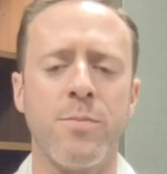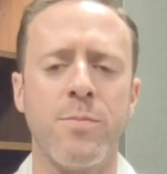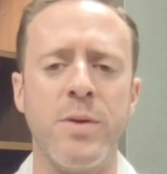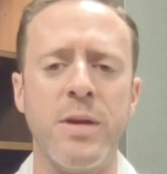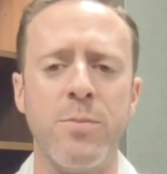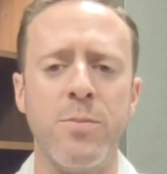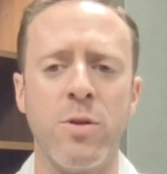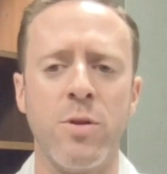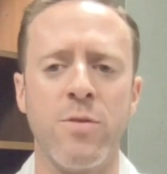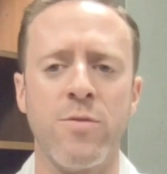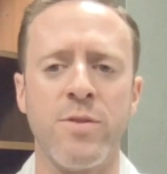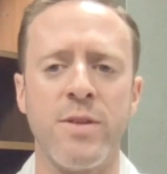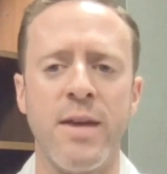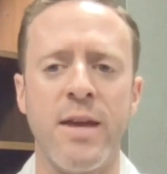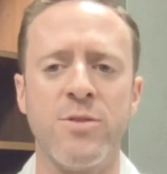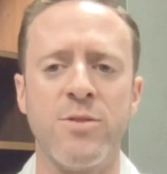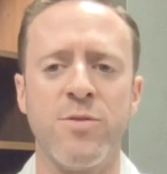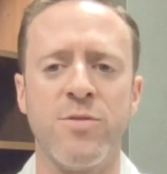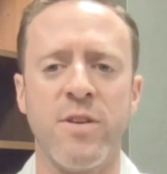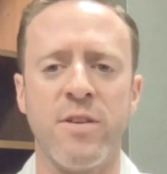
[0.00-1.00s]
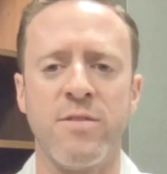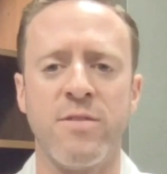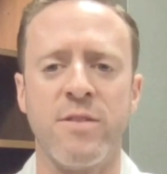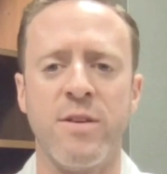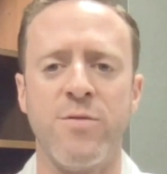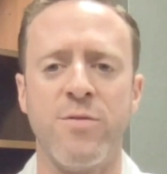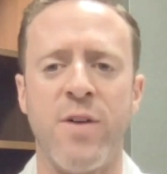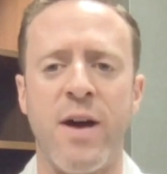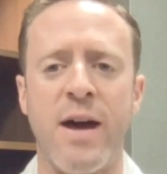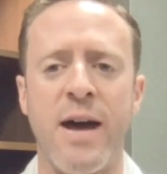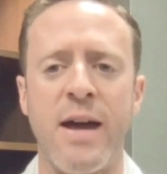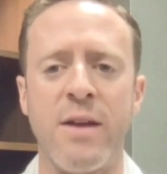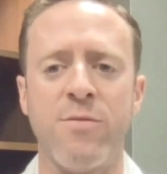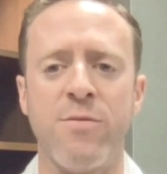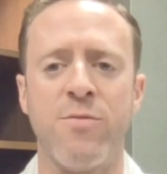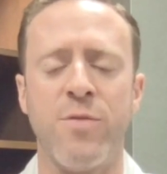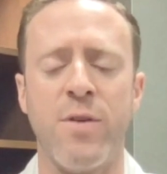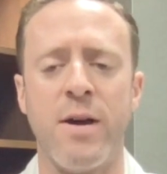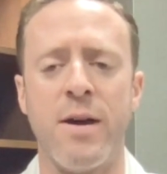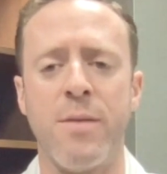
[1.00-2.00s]
People over the age of
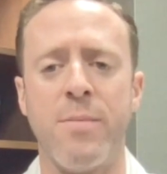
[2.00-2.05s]
65, uh,